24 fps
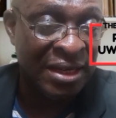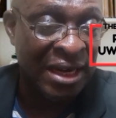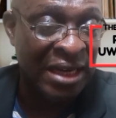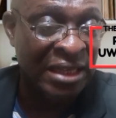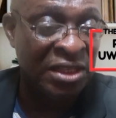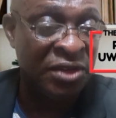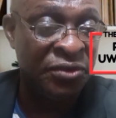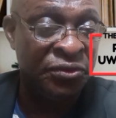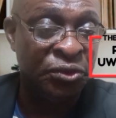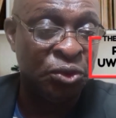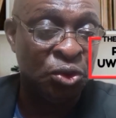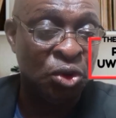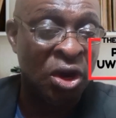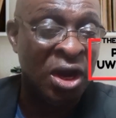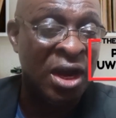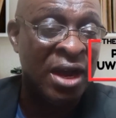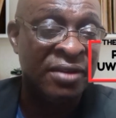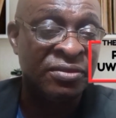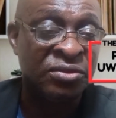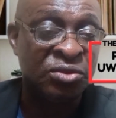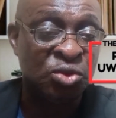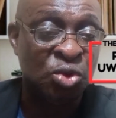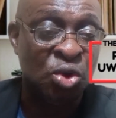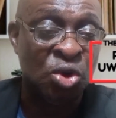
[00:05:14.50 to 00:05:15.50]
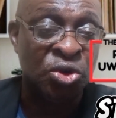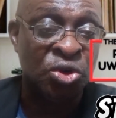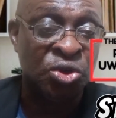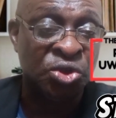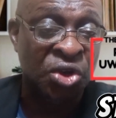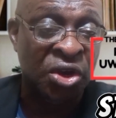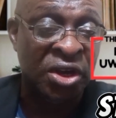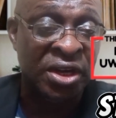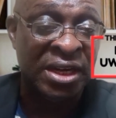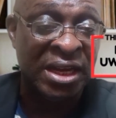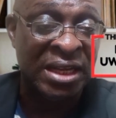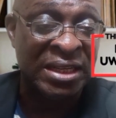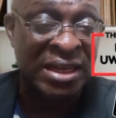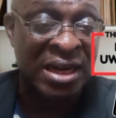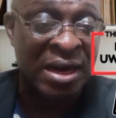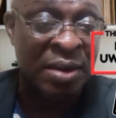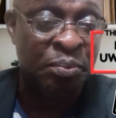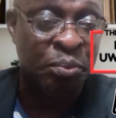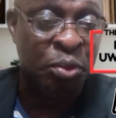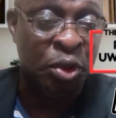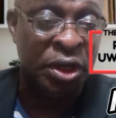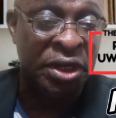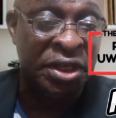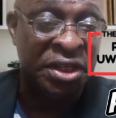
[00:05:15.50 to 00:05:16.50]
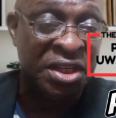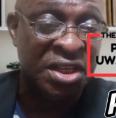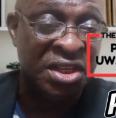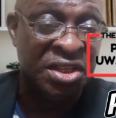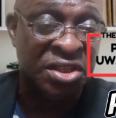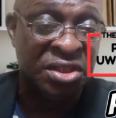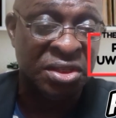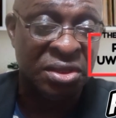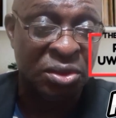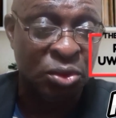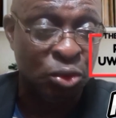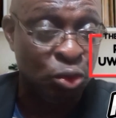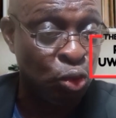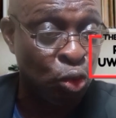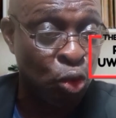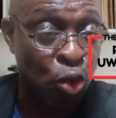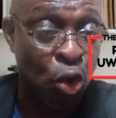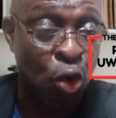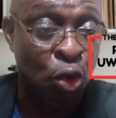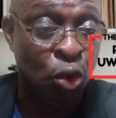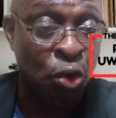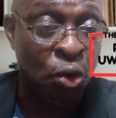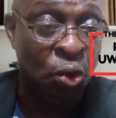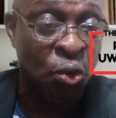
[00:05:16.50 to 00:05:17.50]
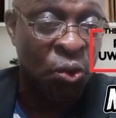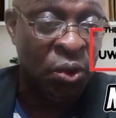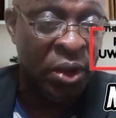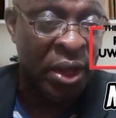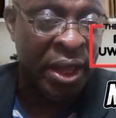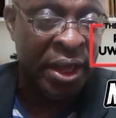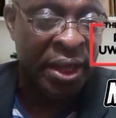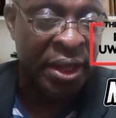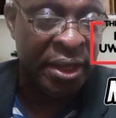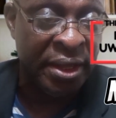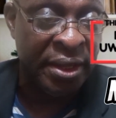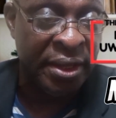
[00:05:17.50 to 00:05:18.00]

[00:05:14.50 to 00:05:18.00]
that if you don't have structure in Nigerian politics, you go nowhere.